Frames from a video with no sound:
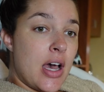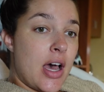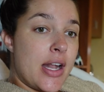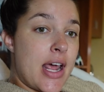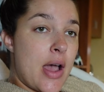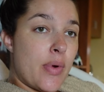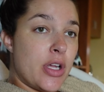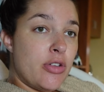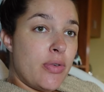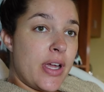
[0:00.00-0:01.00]
Hun, how are
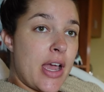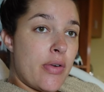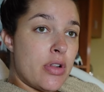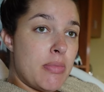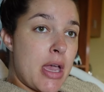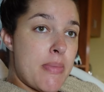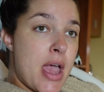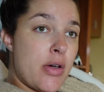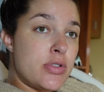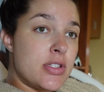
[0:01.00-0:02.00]
you doing? How are the meow
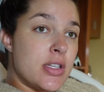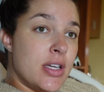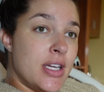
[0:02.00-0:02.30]
meows?